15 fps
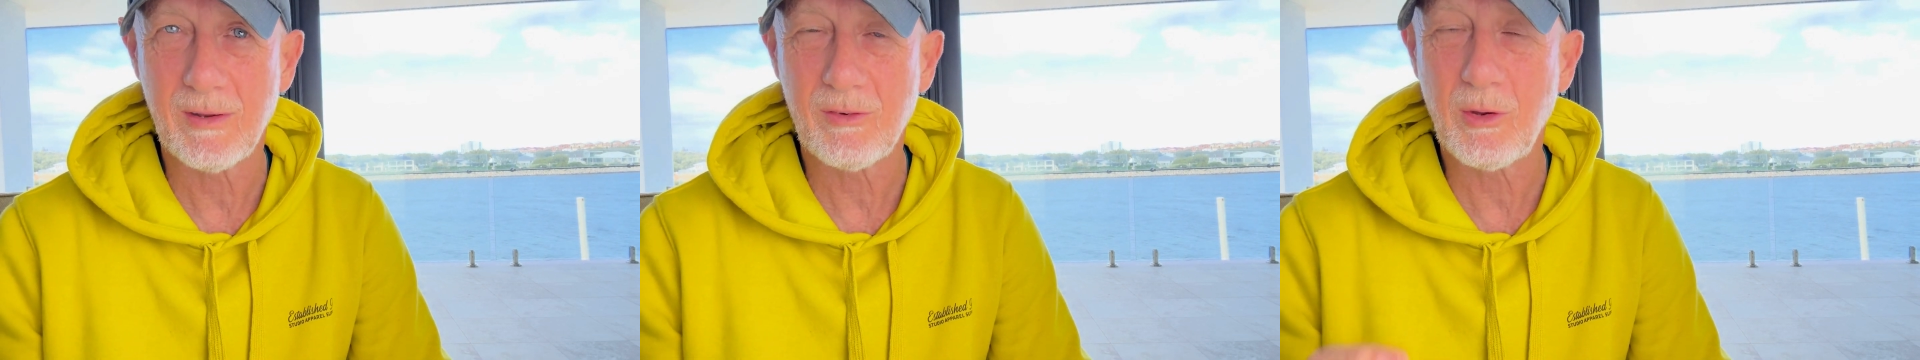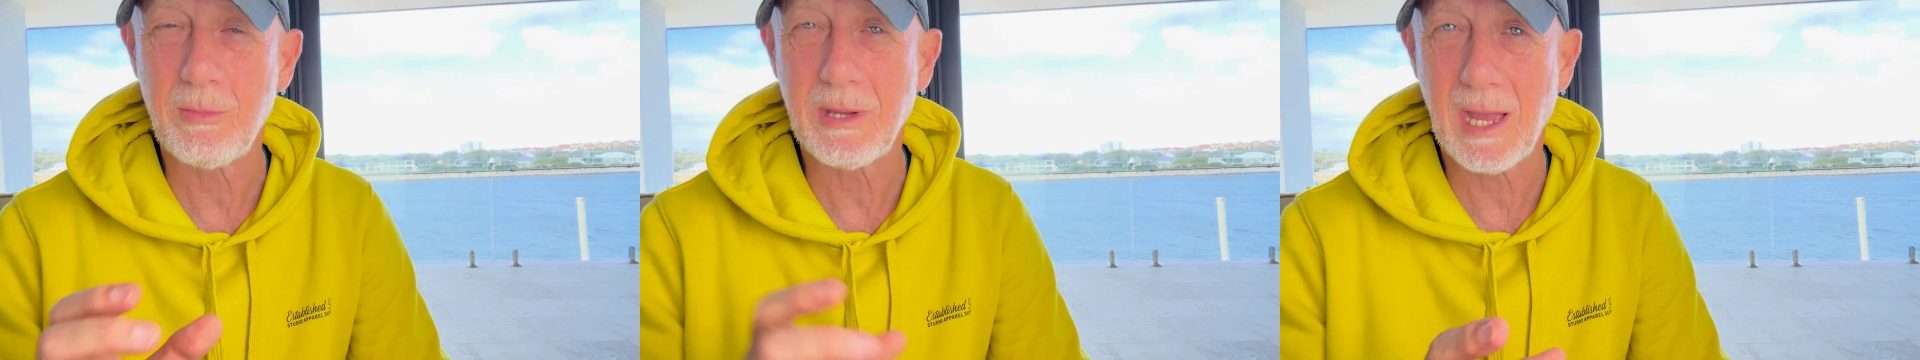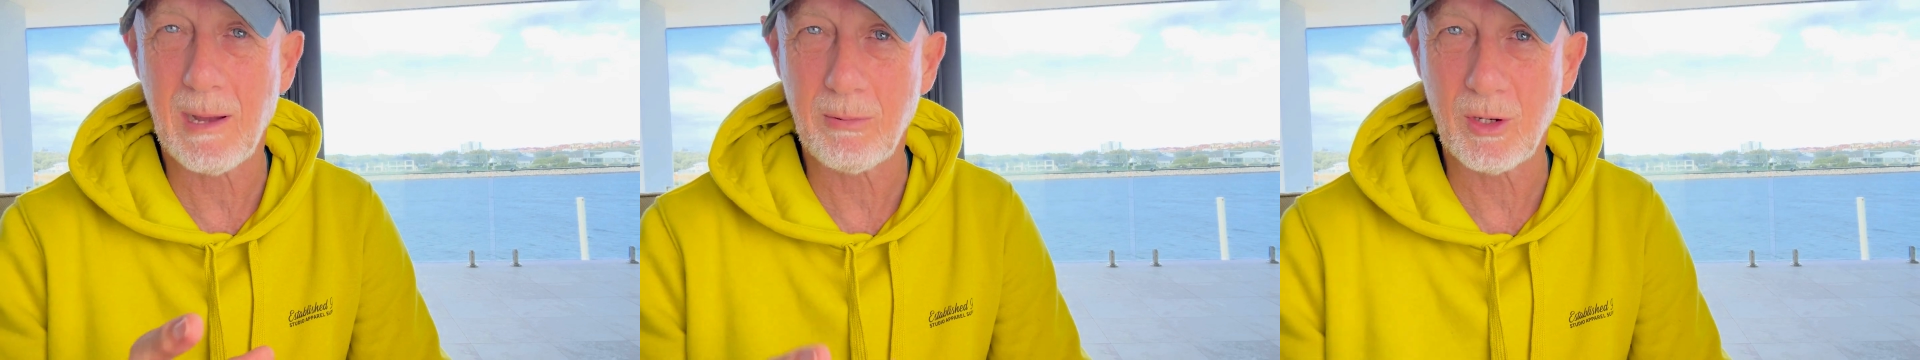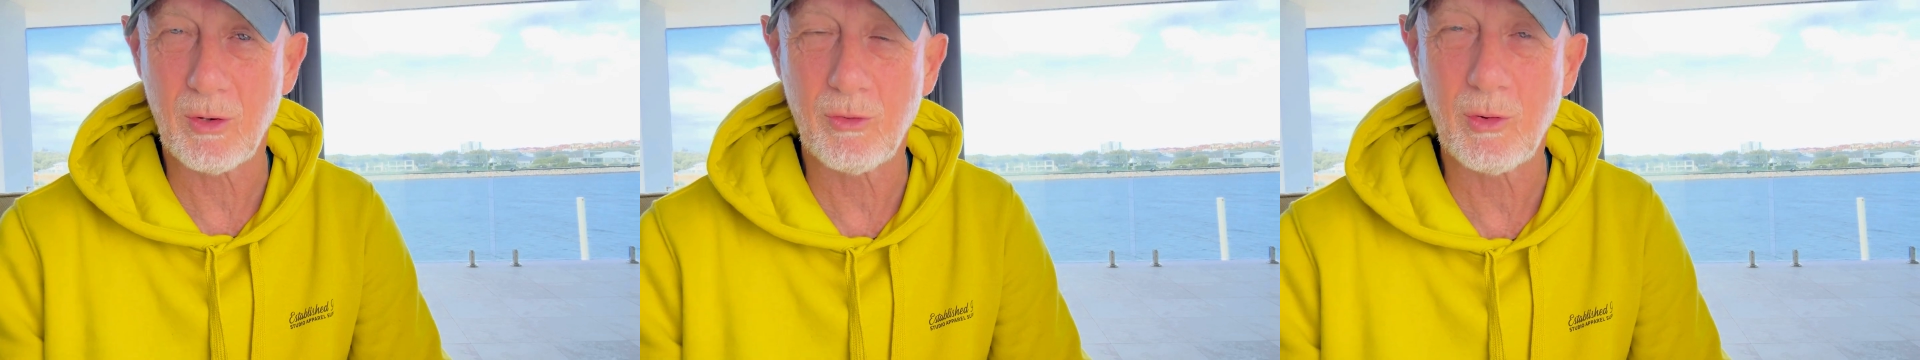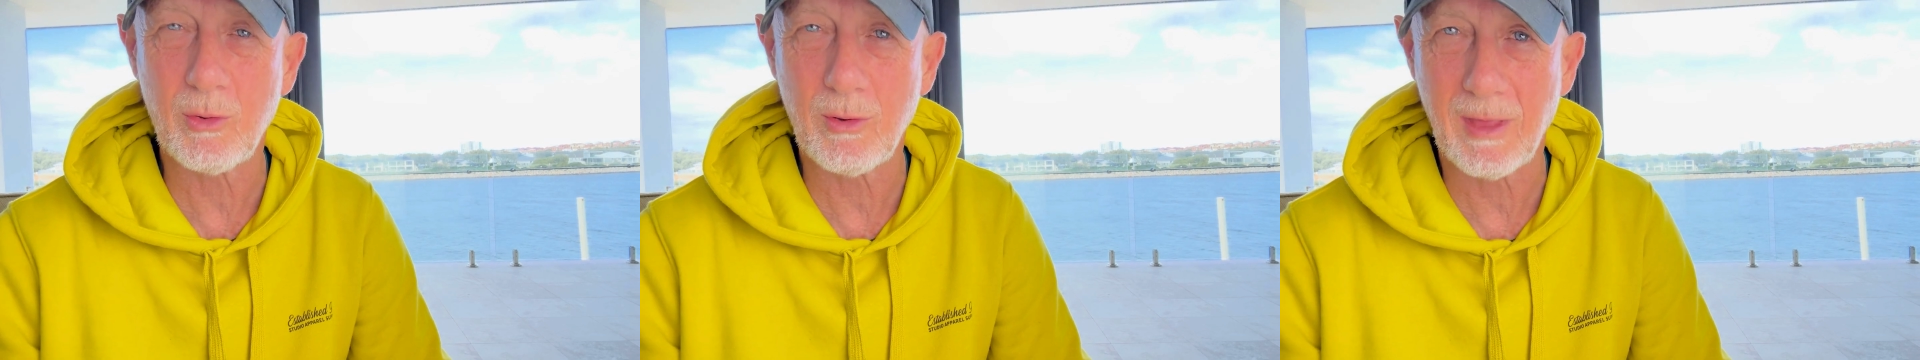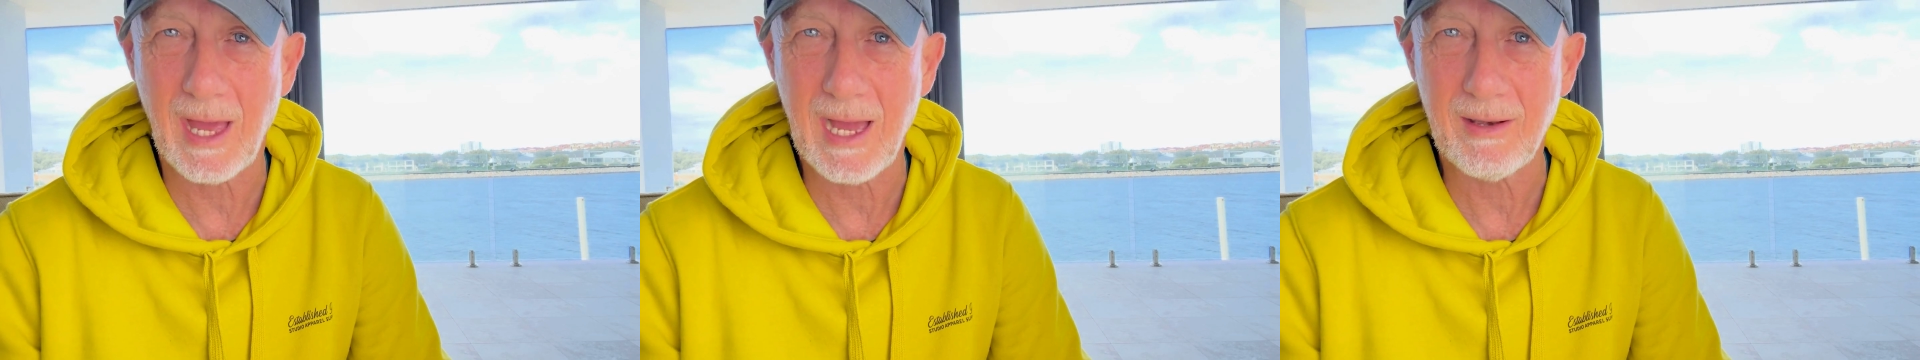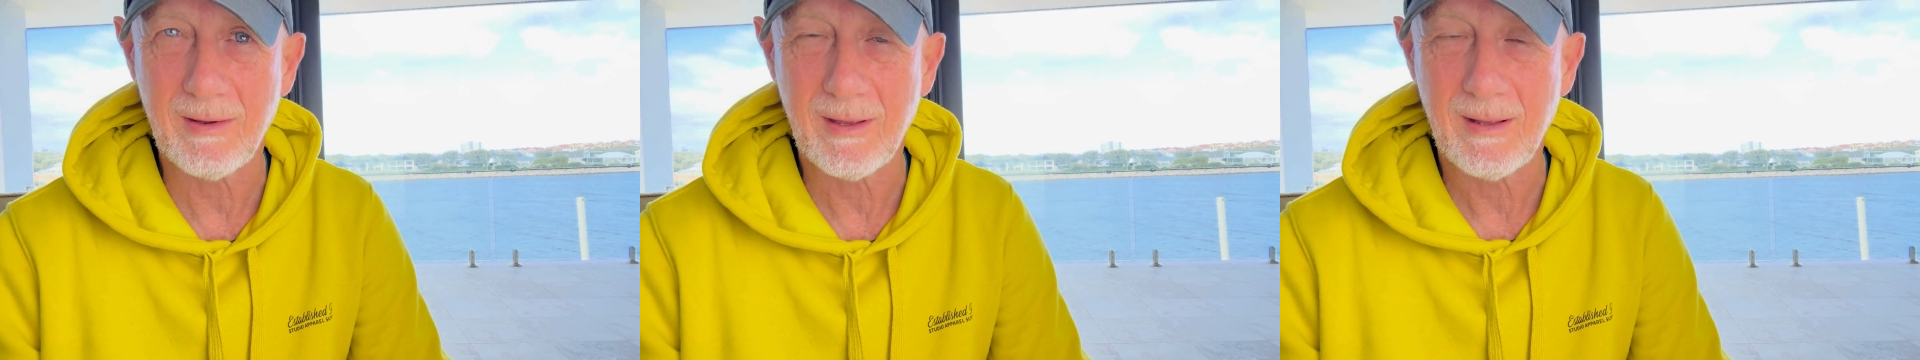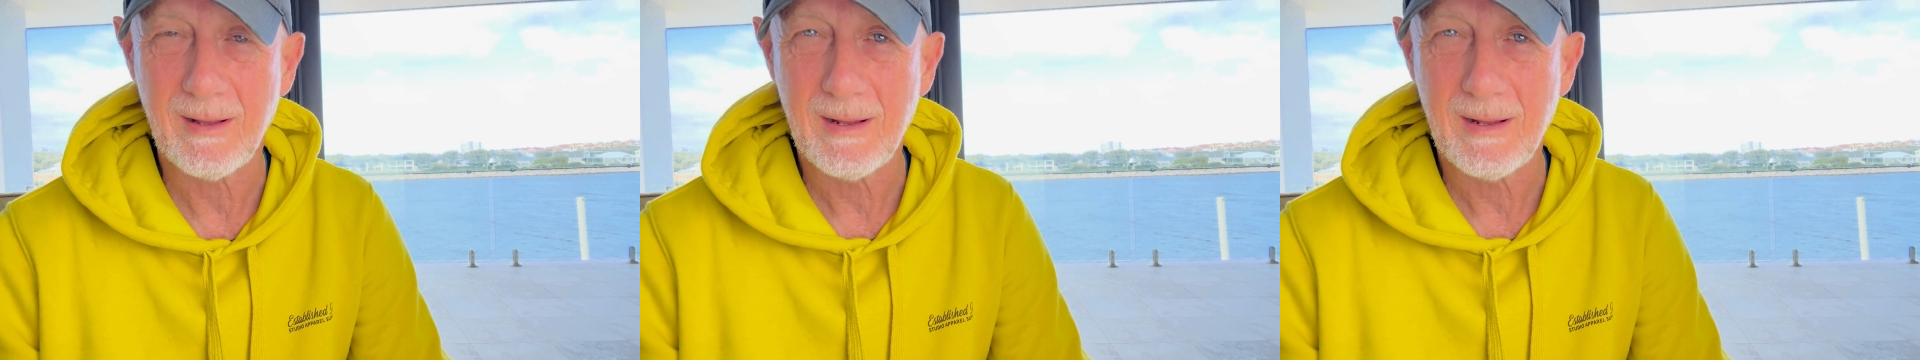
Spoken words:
to be able to do that.